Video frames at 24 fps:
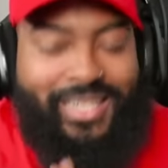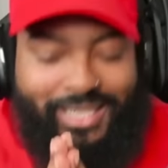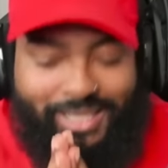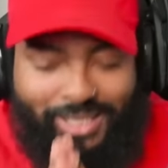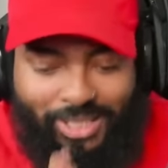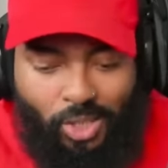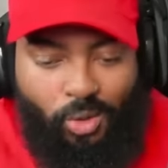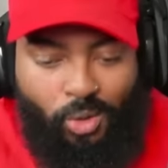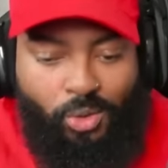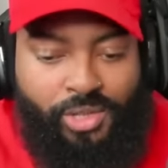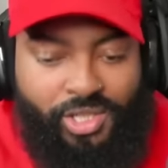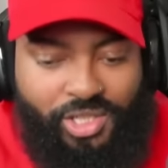
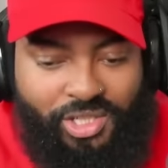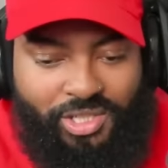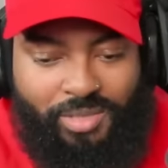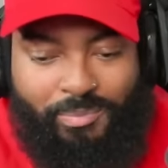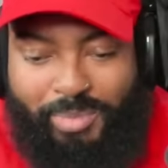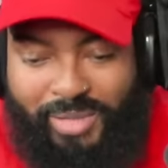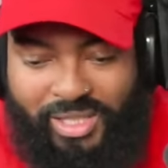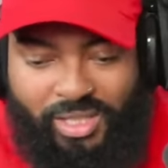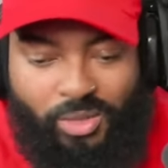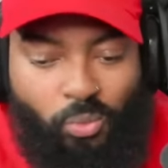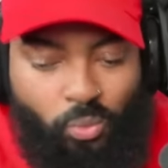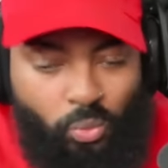Cody should
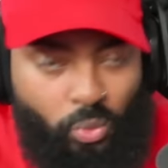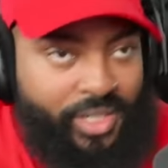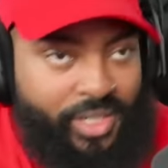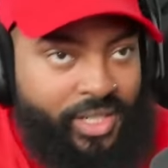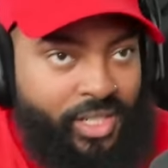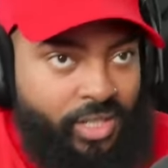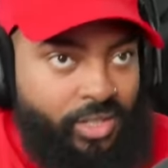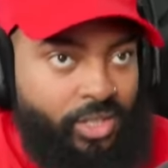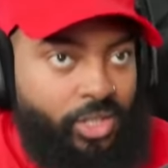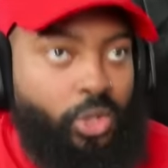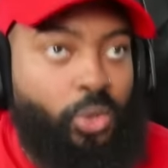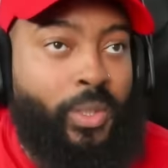be the one
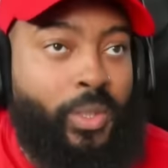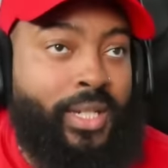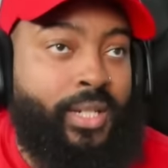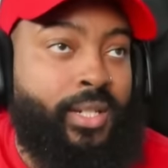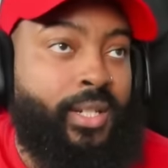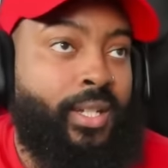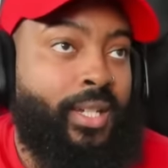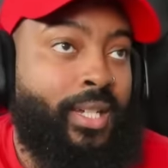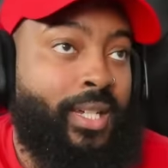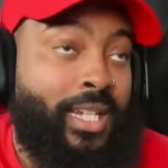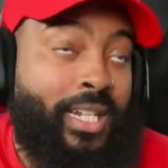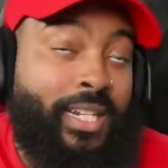to do it.
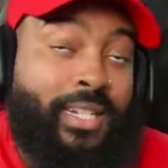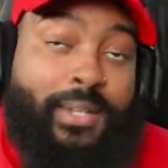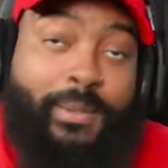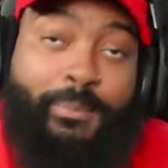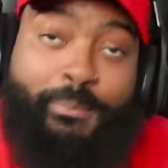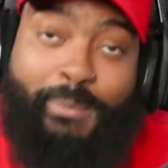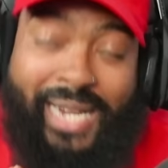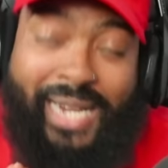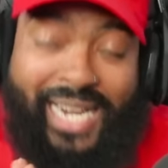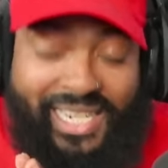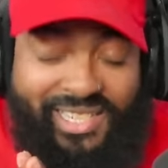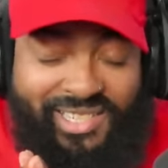And the
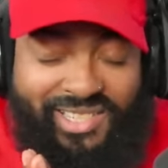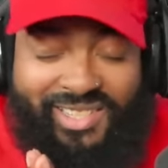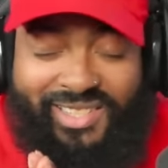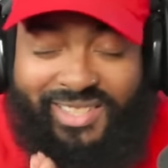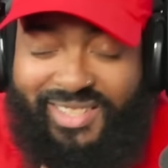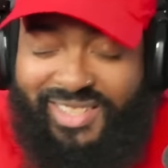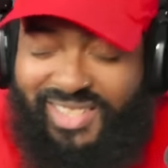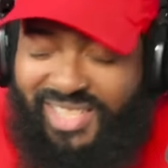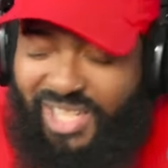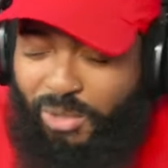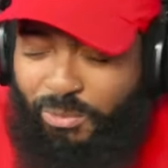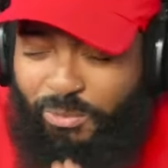match
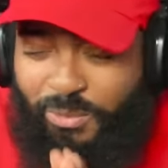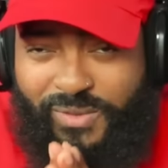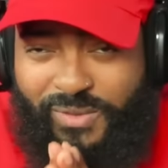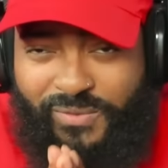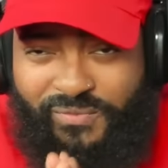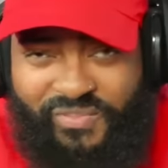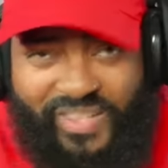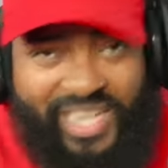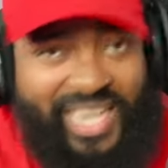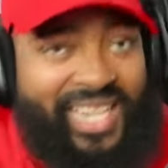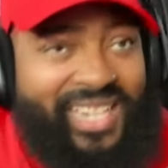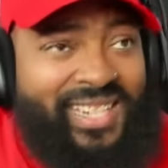itself was
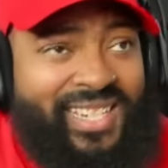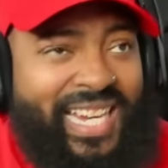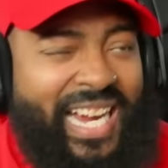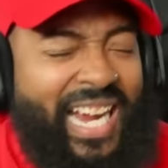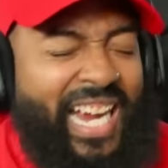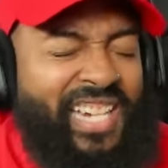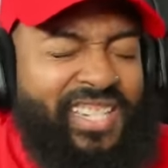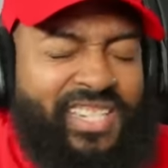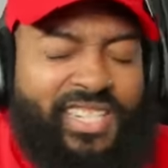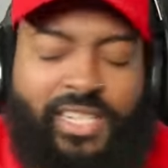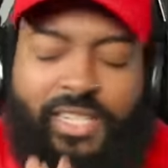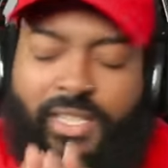
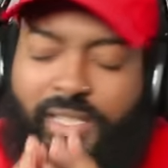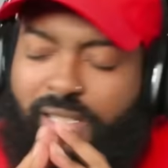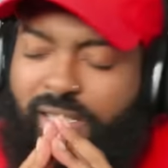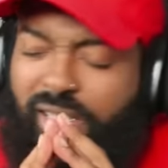fantastic.